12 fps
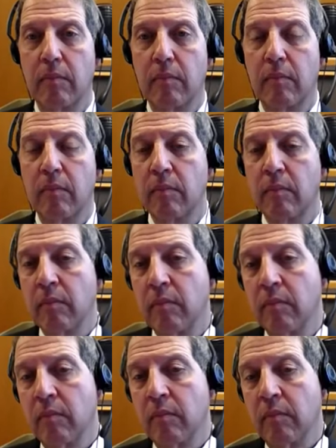
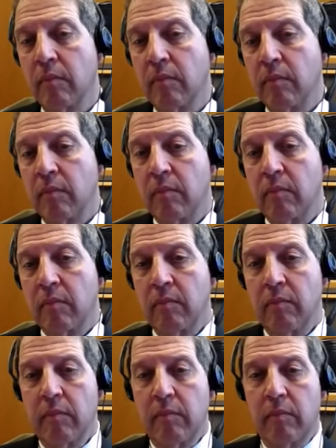
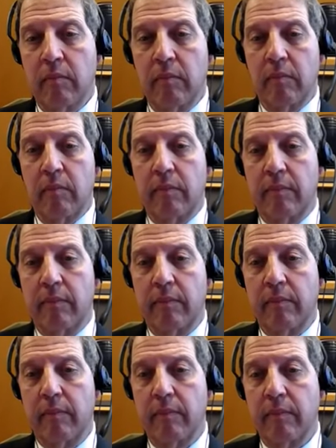
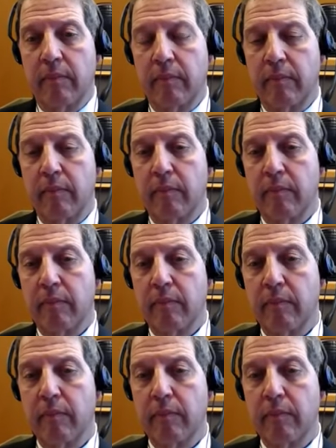No words are spoken by the person on screen.